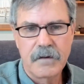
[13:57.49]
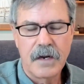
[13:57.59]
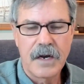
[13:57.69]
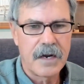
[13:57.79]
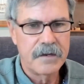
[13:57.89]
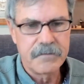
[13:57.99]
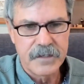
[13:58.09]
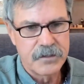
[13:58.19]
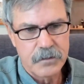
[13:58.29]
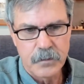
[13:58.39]
a high
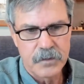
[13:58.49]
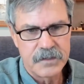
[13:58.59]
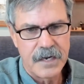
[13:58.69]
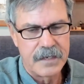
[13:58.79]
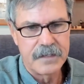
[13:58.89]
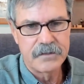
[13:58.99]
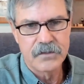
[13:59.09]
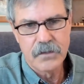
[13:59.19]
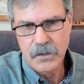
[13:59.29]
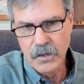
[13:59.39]
vegetable diet
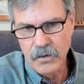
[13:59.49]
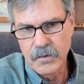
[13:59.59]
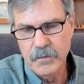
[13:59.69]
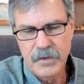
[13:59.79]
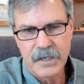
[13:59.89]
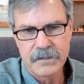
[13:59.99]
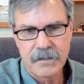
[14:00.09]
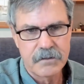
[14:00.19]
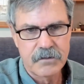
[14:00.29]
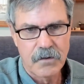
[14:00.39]
that's low in
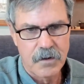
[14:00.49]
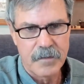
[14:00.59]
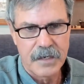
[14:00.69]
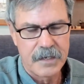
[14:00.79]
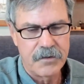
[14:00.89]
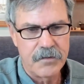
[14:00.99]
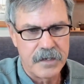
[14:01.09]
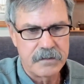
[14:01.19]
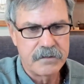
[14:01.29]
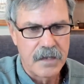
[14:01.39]
processed
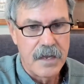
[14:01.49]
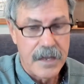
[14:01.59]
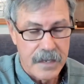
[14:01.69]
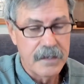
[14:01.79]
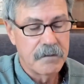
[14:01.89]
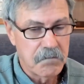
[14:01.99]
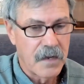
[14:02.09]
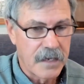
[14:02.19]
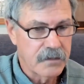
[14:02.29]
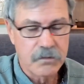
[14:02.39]
carbohydrates and has